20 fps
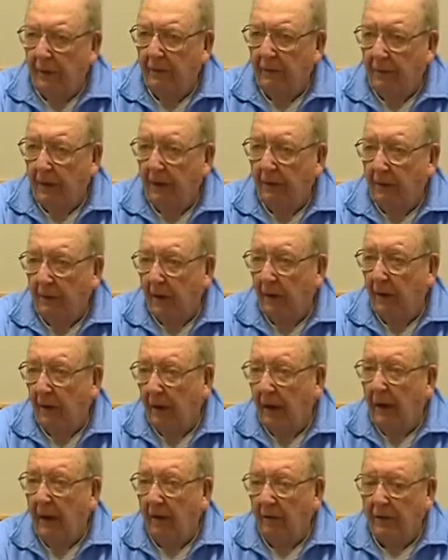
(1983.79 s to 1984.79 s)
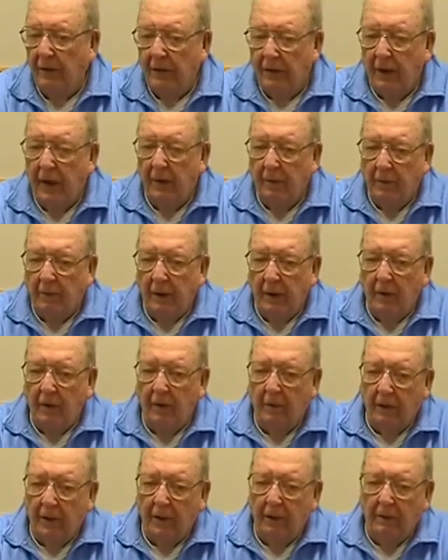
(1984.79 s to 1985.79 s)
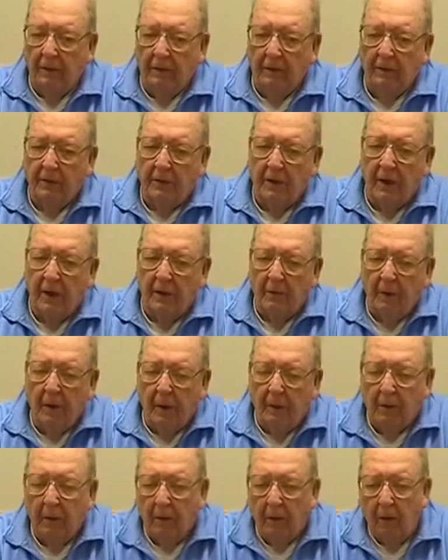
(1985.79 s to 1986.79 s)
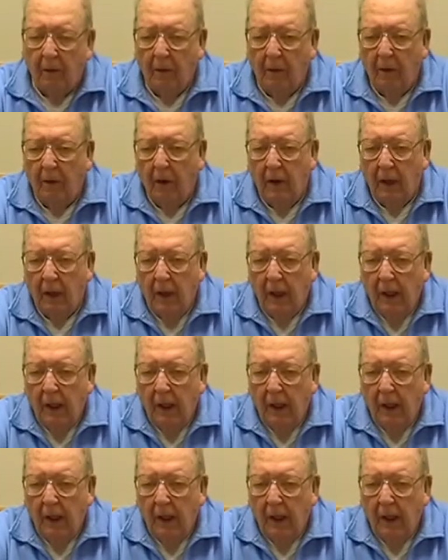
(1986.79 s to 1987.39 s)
if they were our ship, you know, they'd send the proper code,